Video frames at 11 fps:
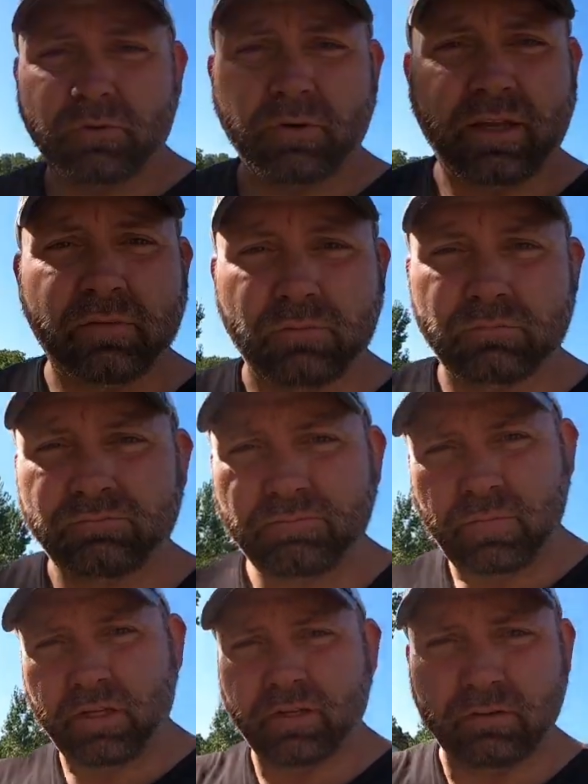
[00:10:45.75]
we're gonna get,
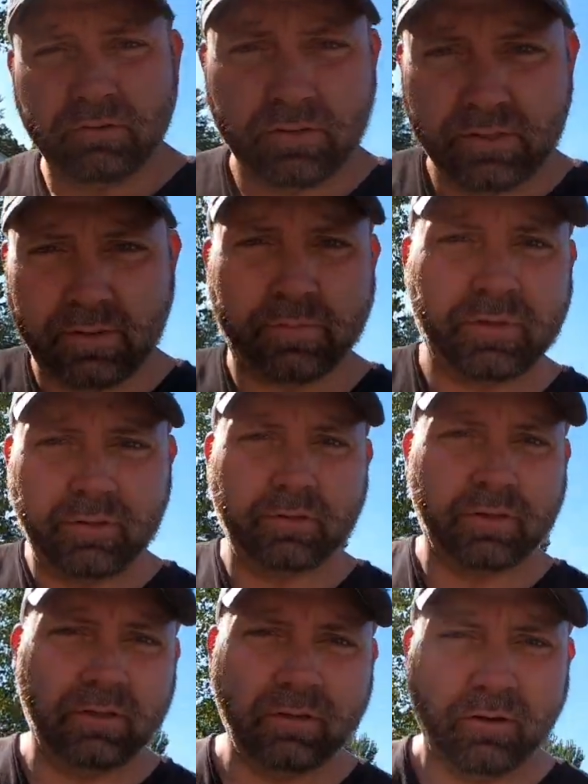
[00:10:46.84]
you know, zipping
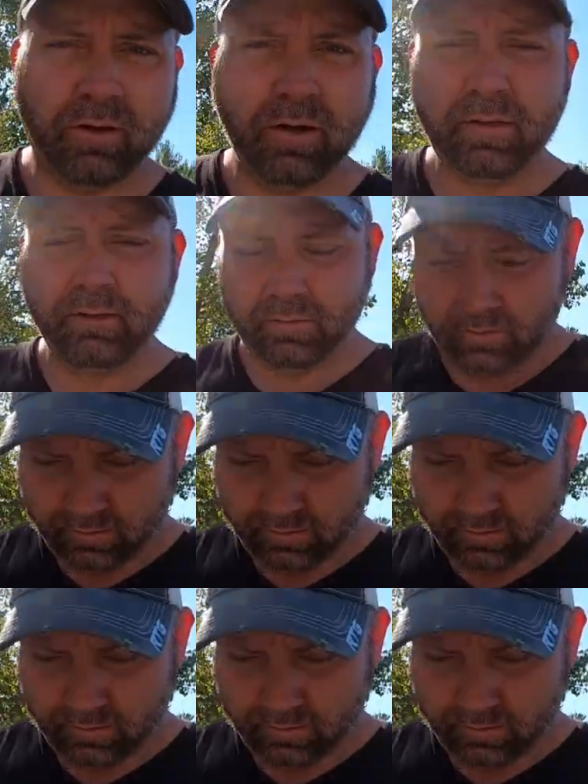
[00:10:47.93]
to it. All right,